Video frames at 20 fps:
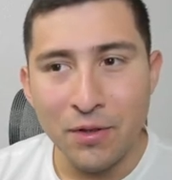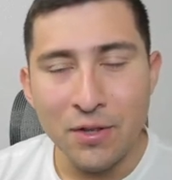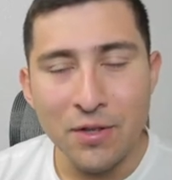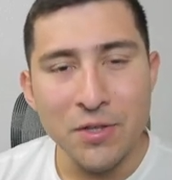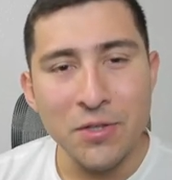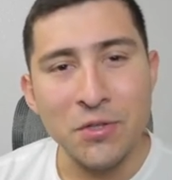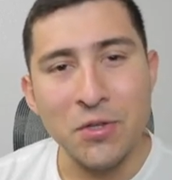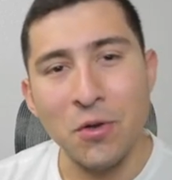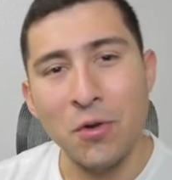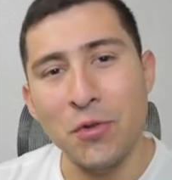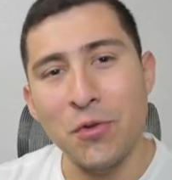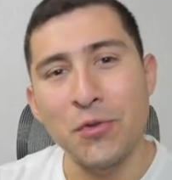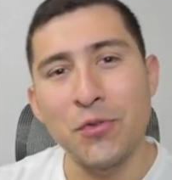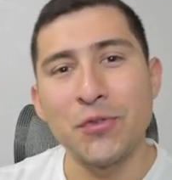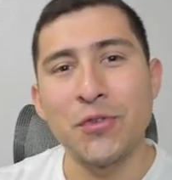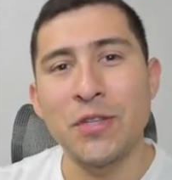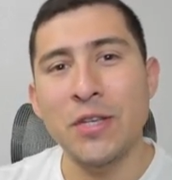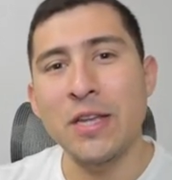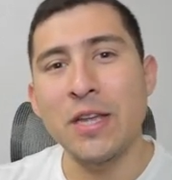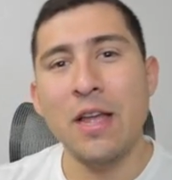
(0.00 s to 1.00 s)
So you
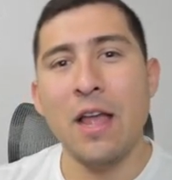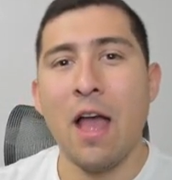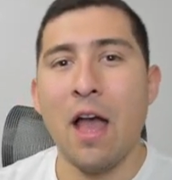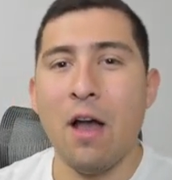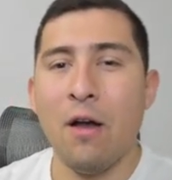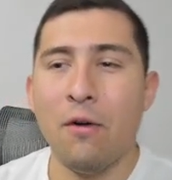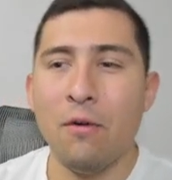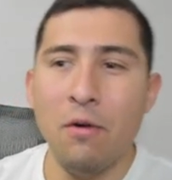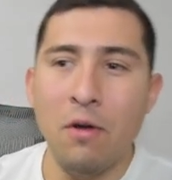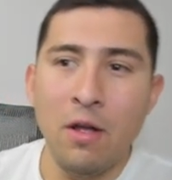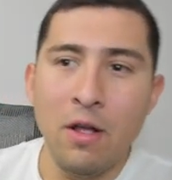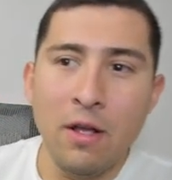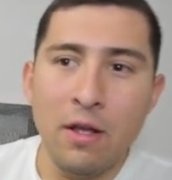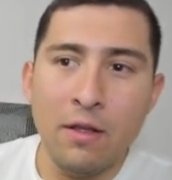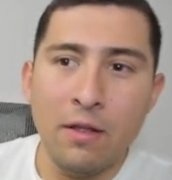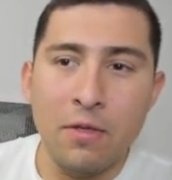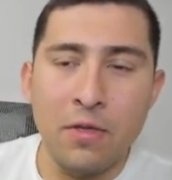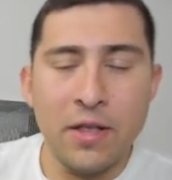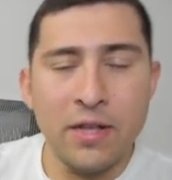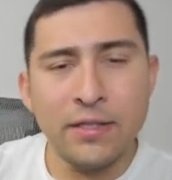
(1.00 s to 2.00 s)
see how
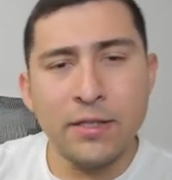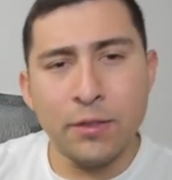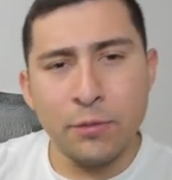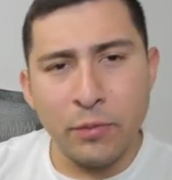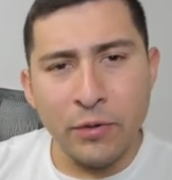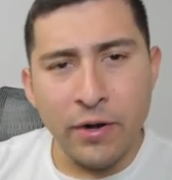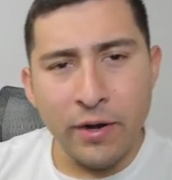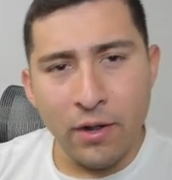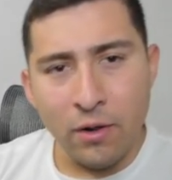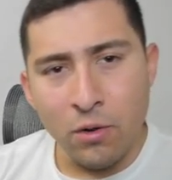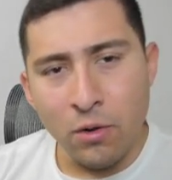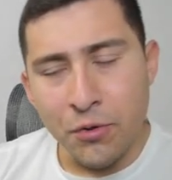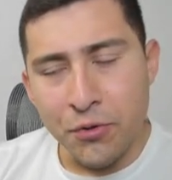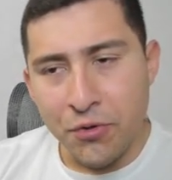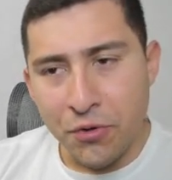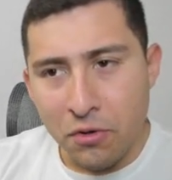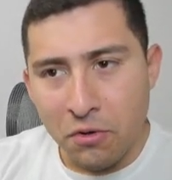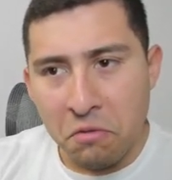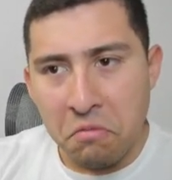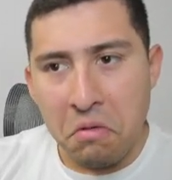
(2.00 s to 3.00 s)
this is pretty cool.
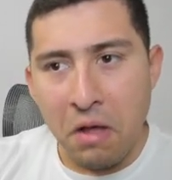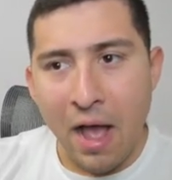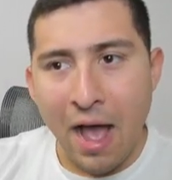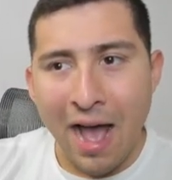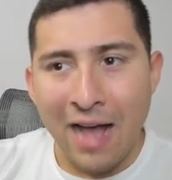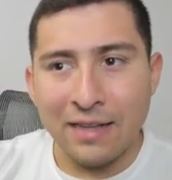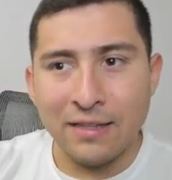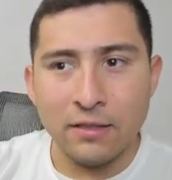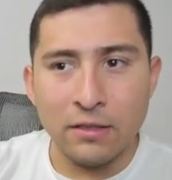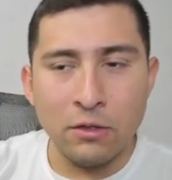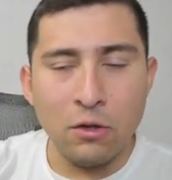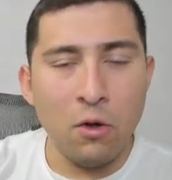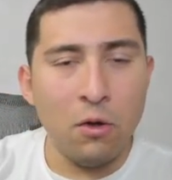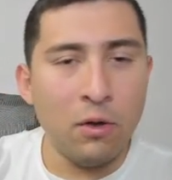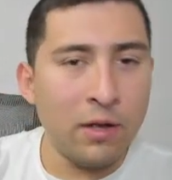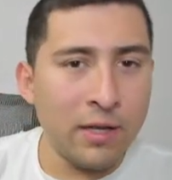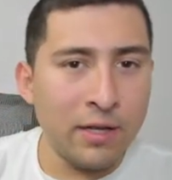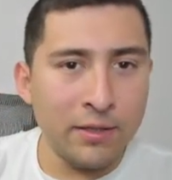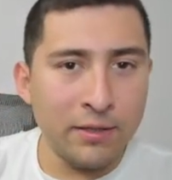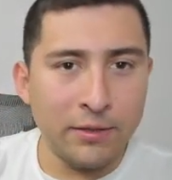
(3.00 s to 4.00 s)
You know, as
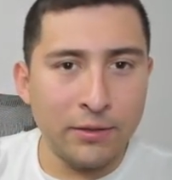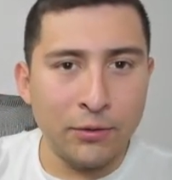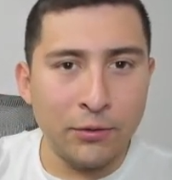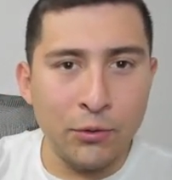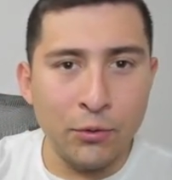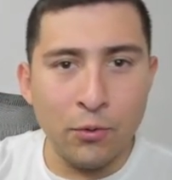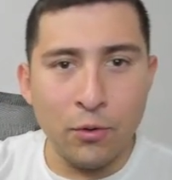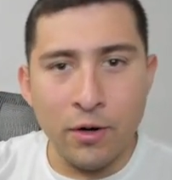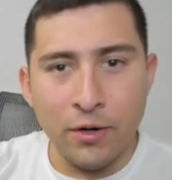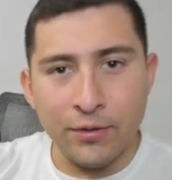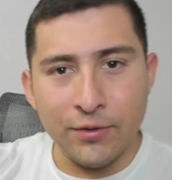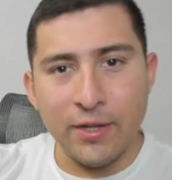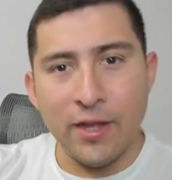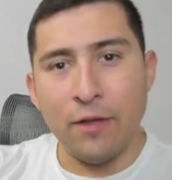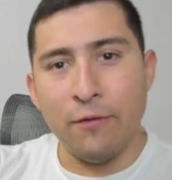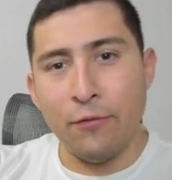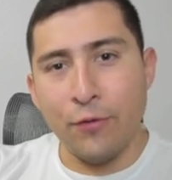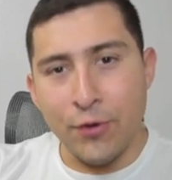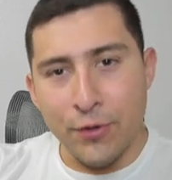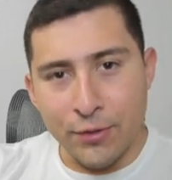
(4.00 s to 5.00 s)
long as you are
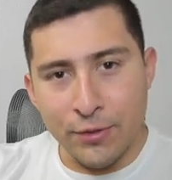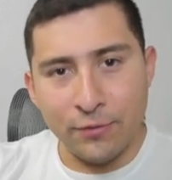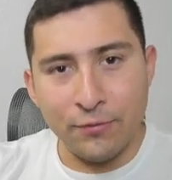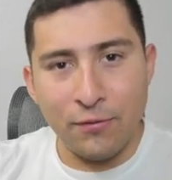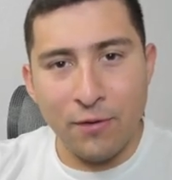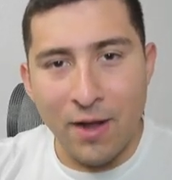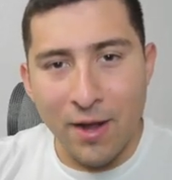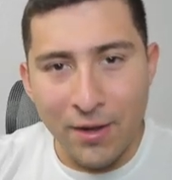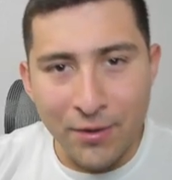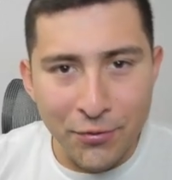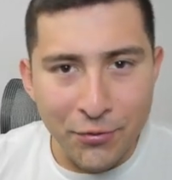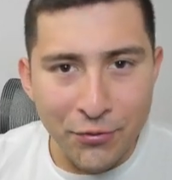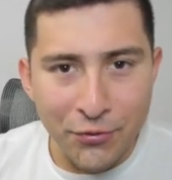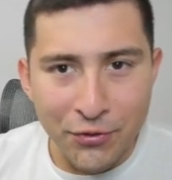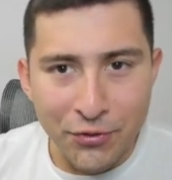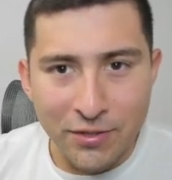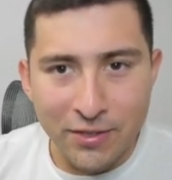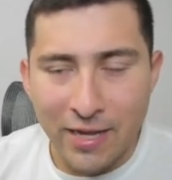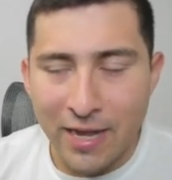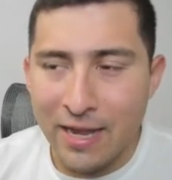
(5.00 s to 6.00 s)
diversifying your
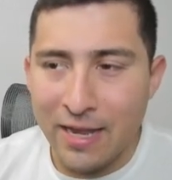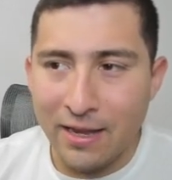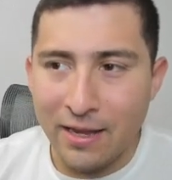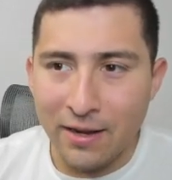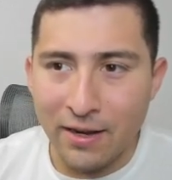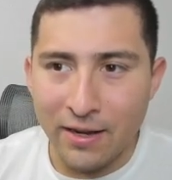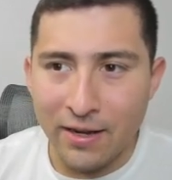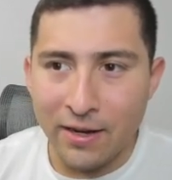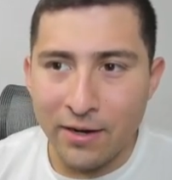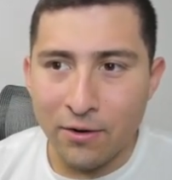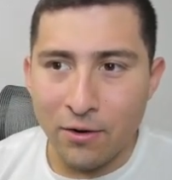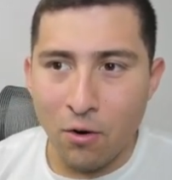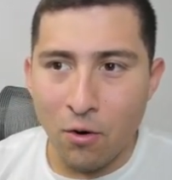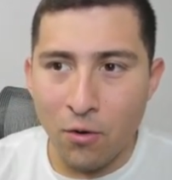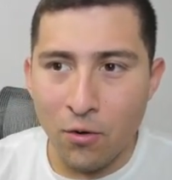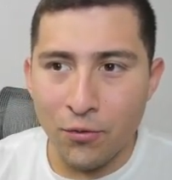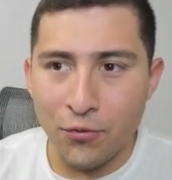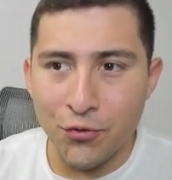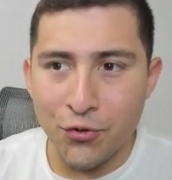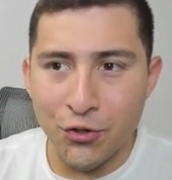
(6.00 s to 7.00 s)
staking here
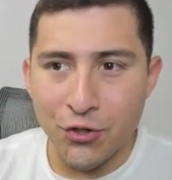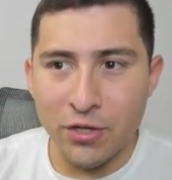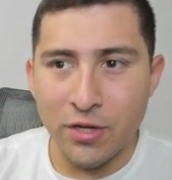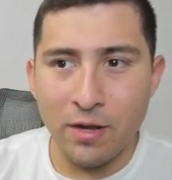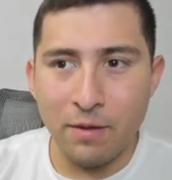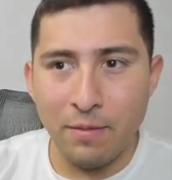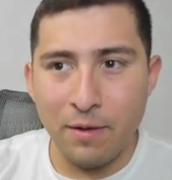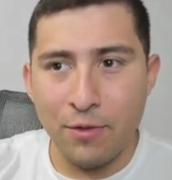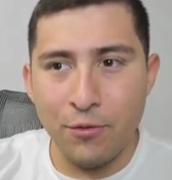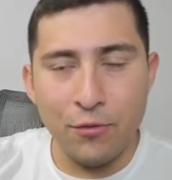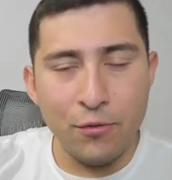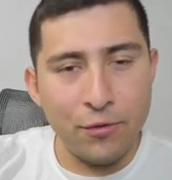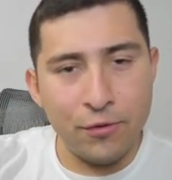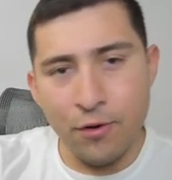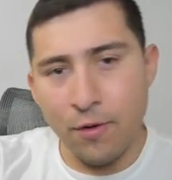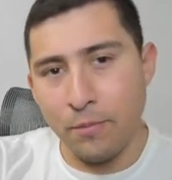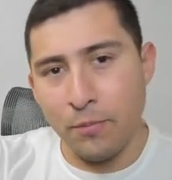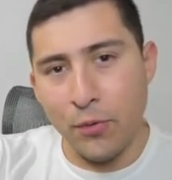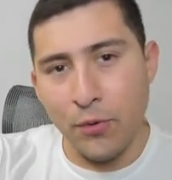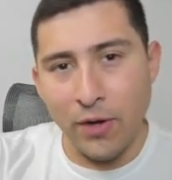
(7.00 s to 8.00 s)
on SHIB and you're
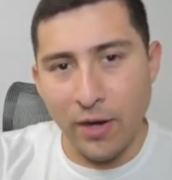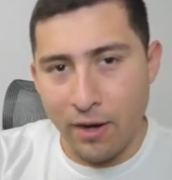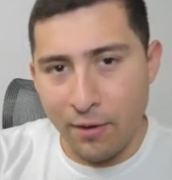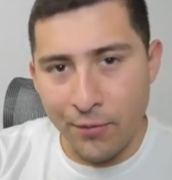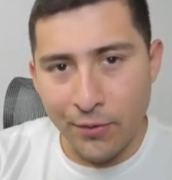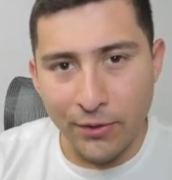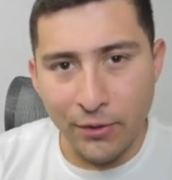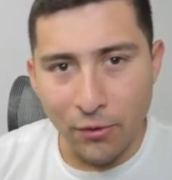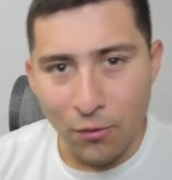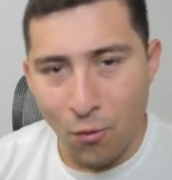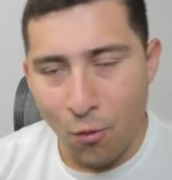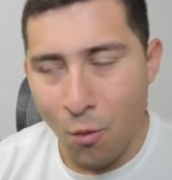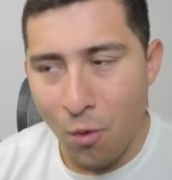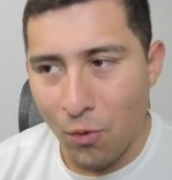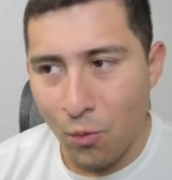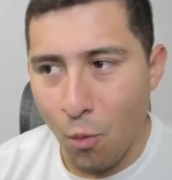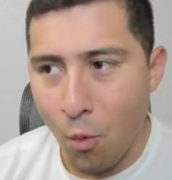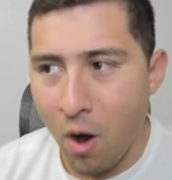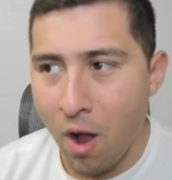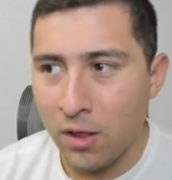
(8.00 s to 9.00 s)
not putting everything on
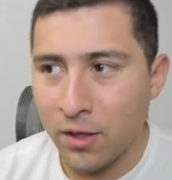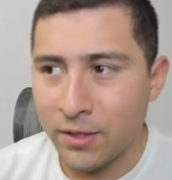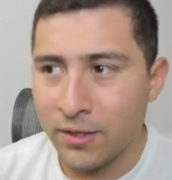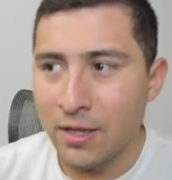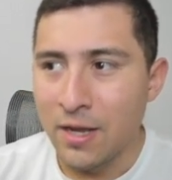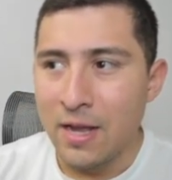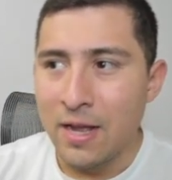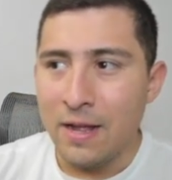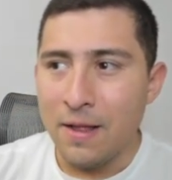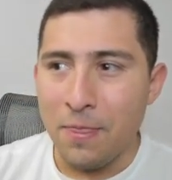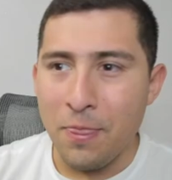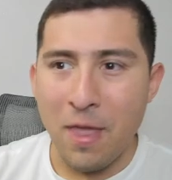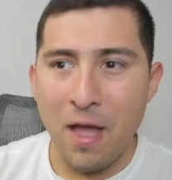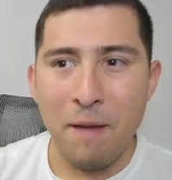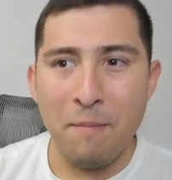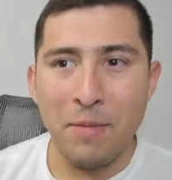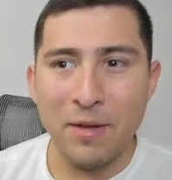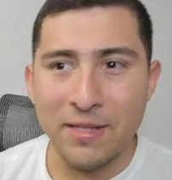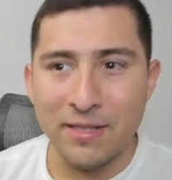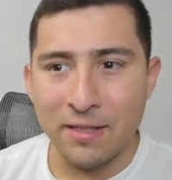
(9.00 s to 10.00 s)
one wallet,
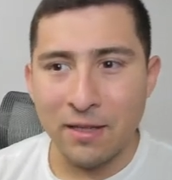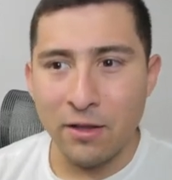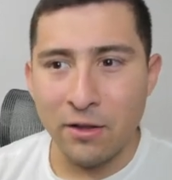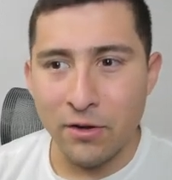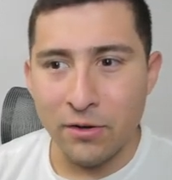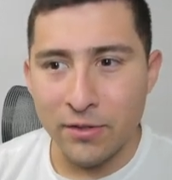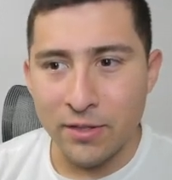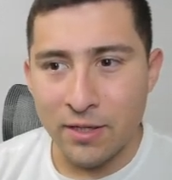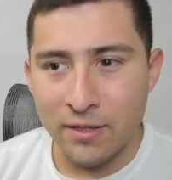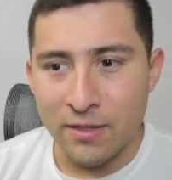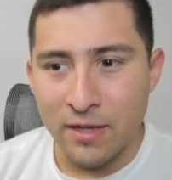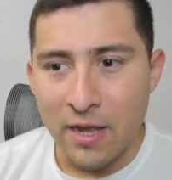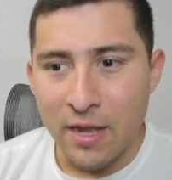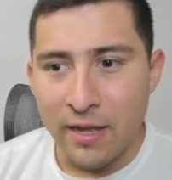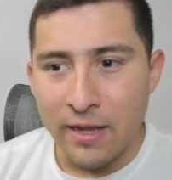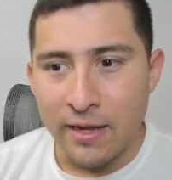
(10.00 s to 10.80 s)
that makes a lot of sense.